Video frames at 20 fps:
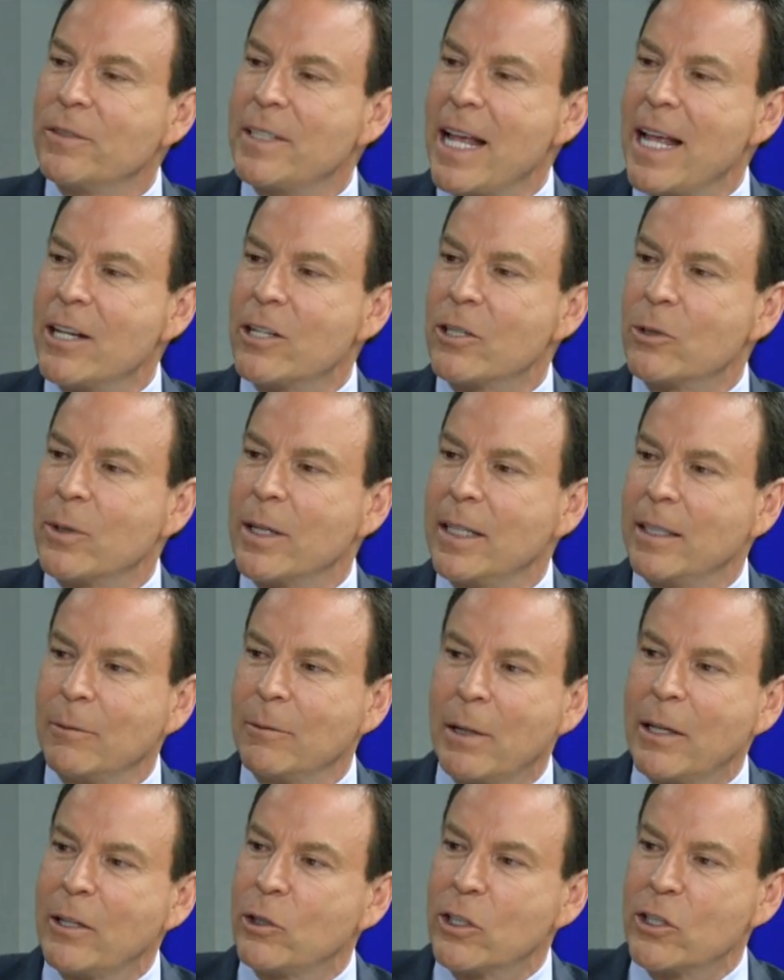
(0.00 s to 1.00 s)
of dentistry,
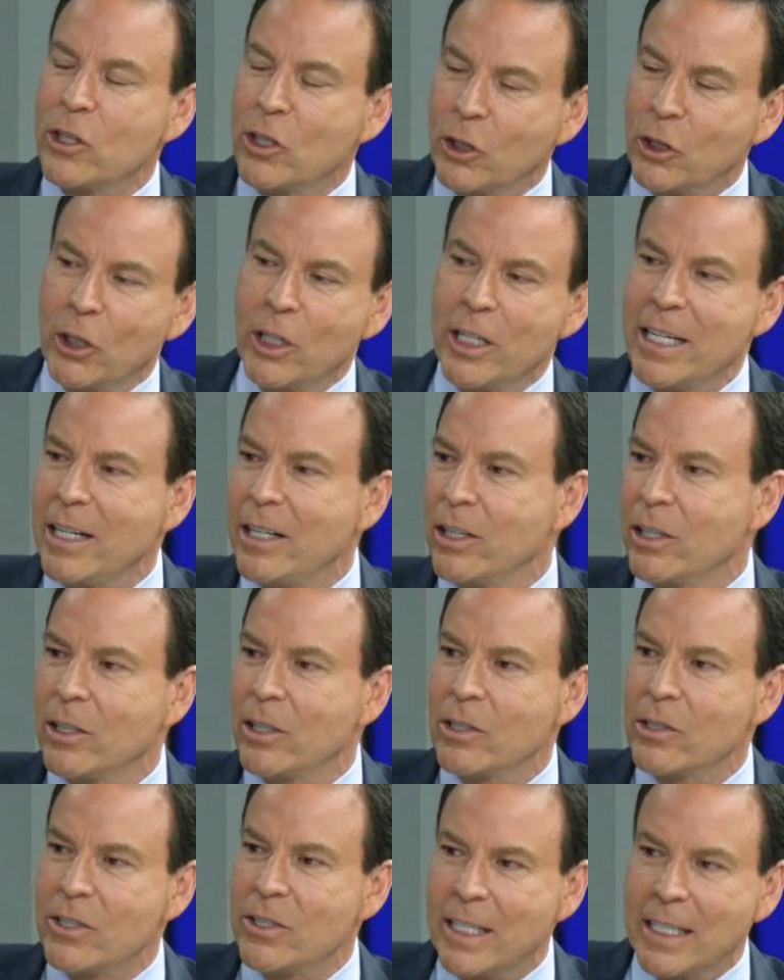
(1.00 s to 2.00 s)
whether it's 30
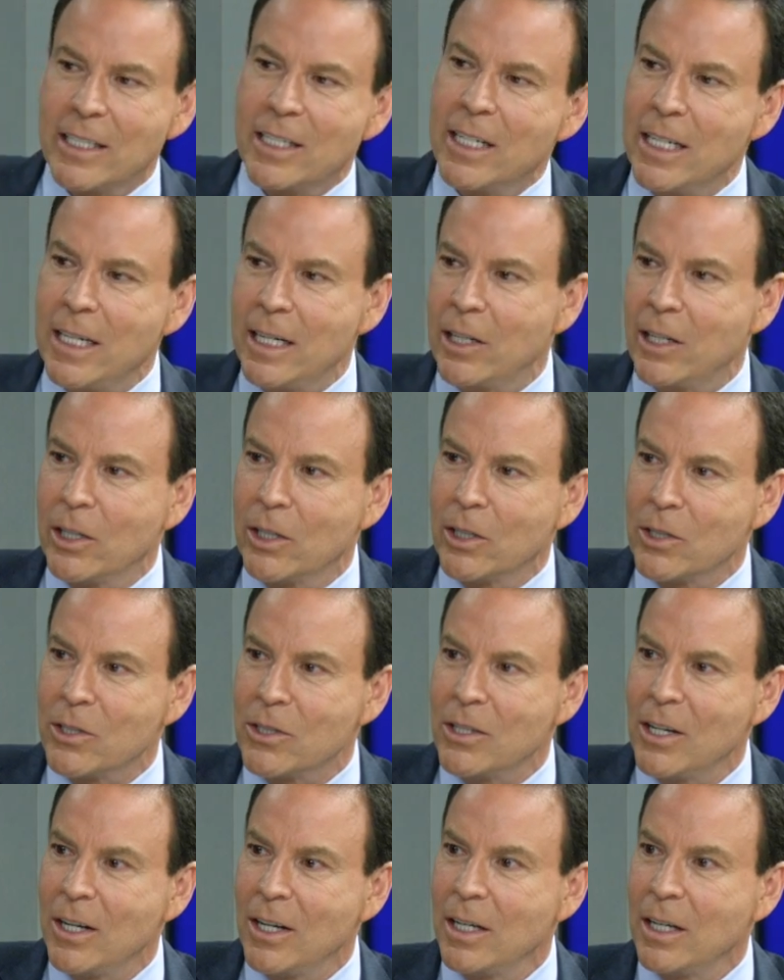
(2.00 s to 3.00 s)
years, 60
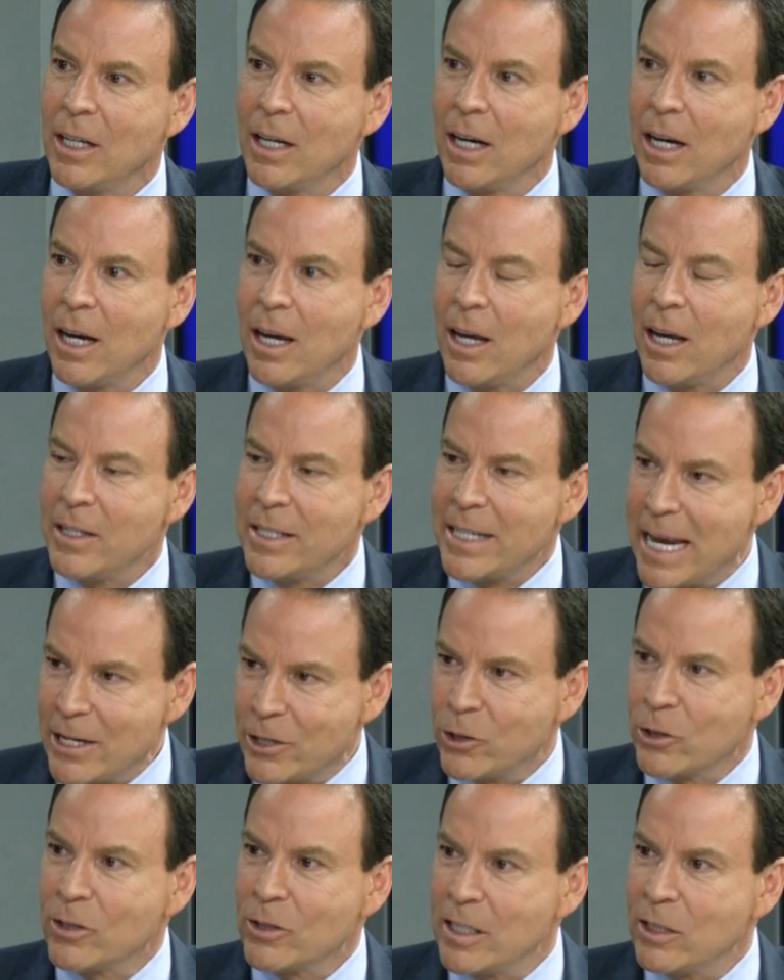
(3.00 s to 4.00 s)
years?
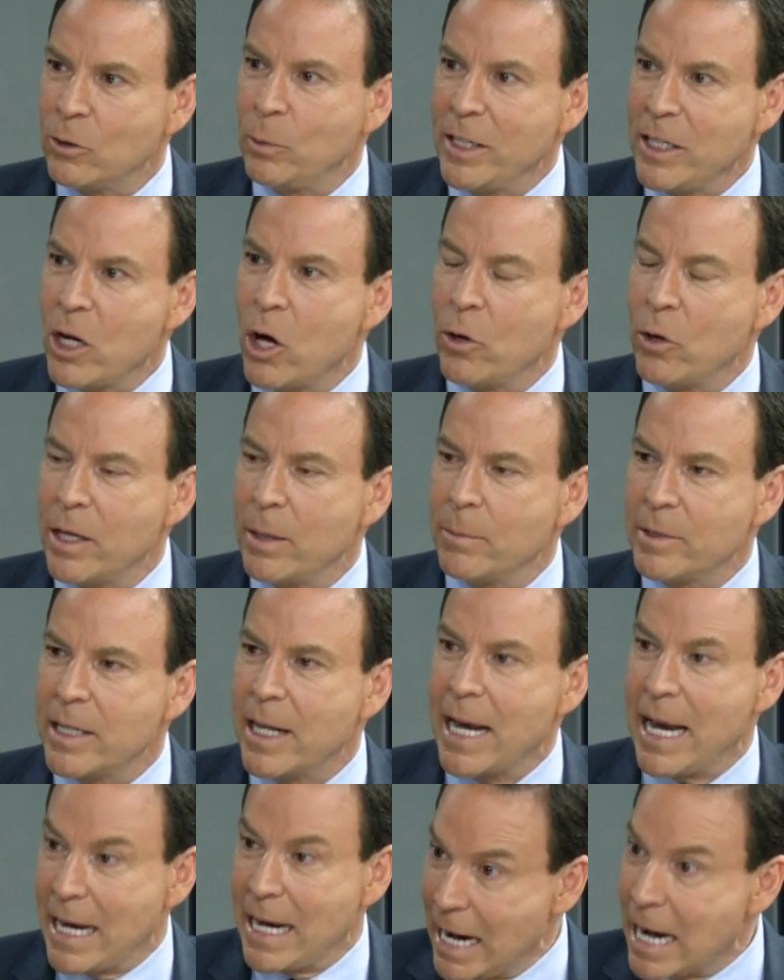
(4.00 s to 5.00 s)
dentures as we know them
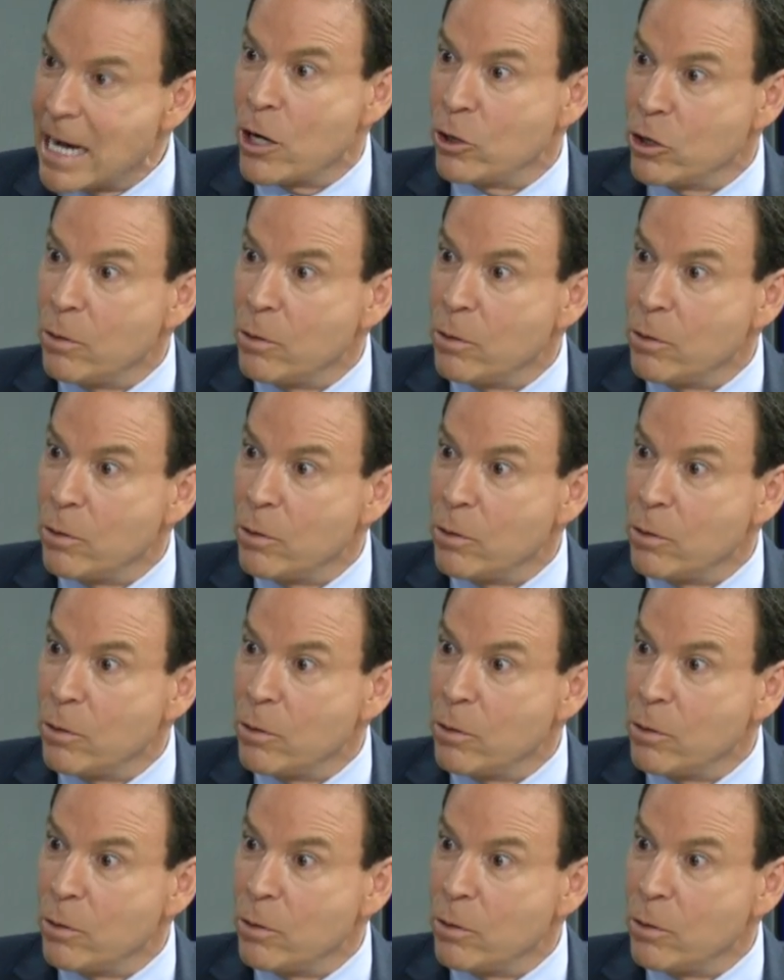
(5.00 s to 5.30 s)
today, and I know